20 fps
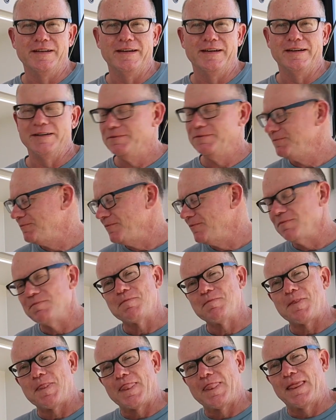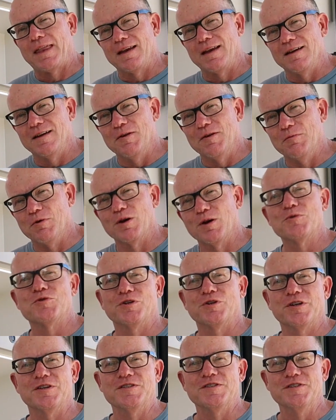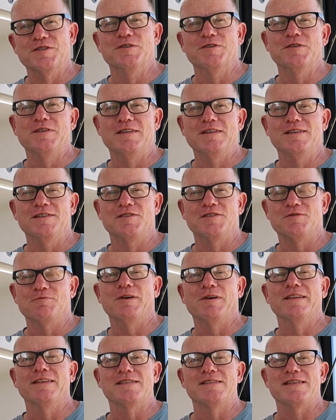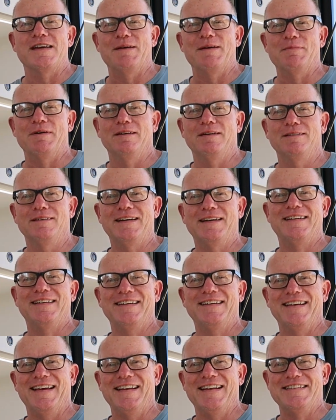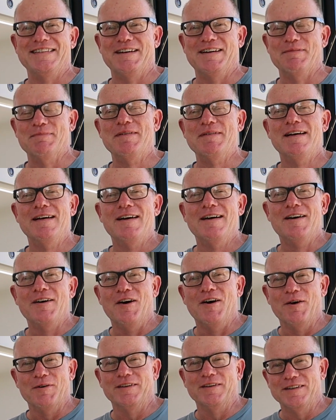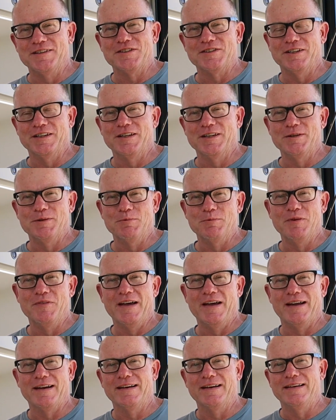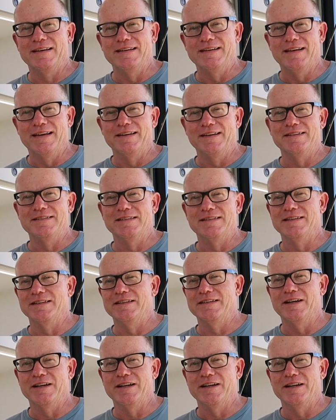Now what I'm trying to do is just run this camera and I'm going to show you without any editing.